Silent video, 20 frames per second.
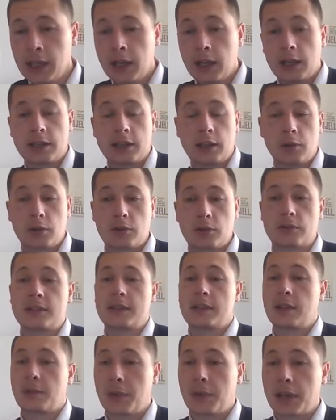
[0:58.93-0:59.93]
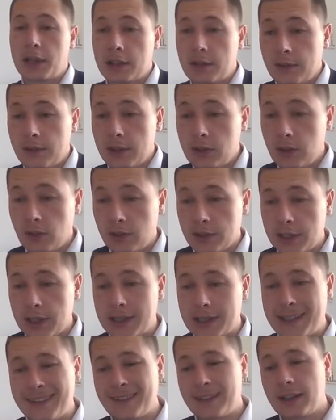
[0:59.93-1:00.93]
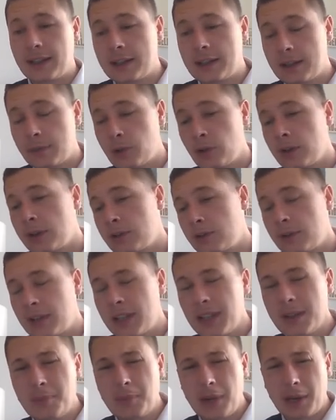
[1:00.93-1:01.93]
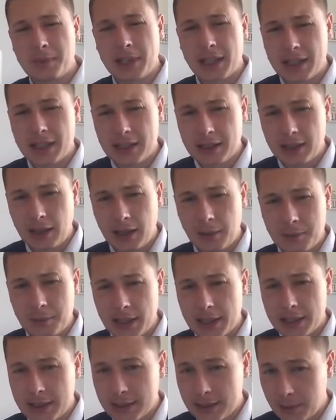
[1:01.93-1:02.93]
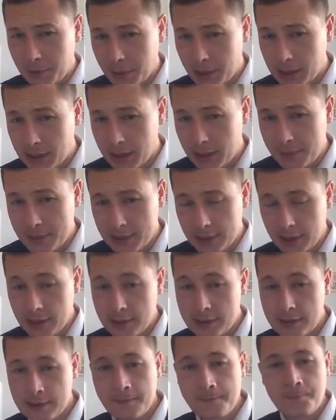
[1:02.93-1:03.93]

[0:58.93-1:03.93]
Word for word: and I will consider making a video on that. And I'm going to keep updating the middle game series